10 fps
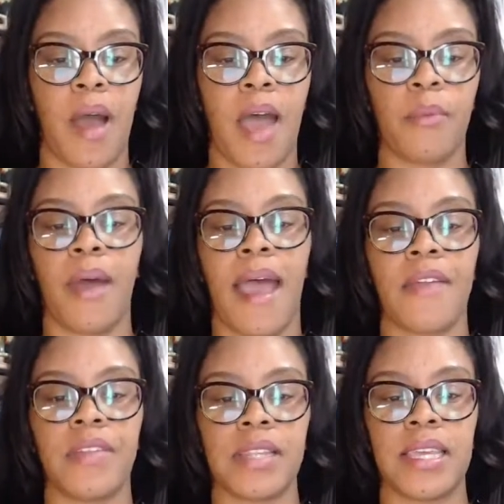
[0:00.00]
I will
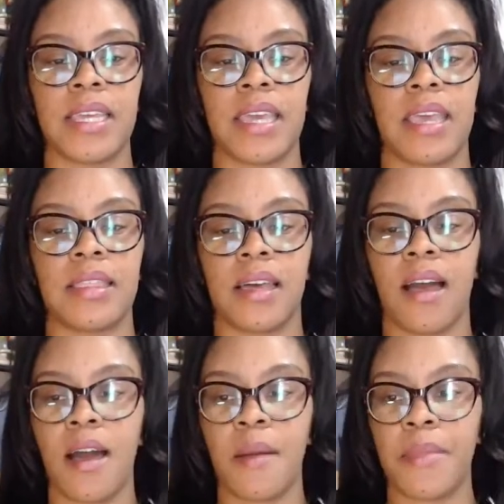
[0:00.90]
add the link in the
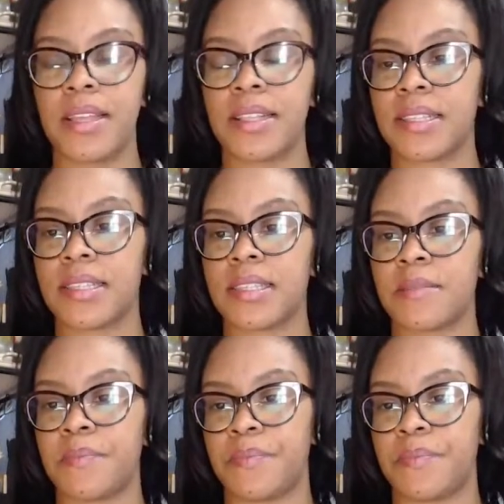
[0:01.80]
comments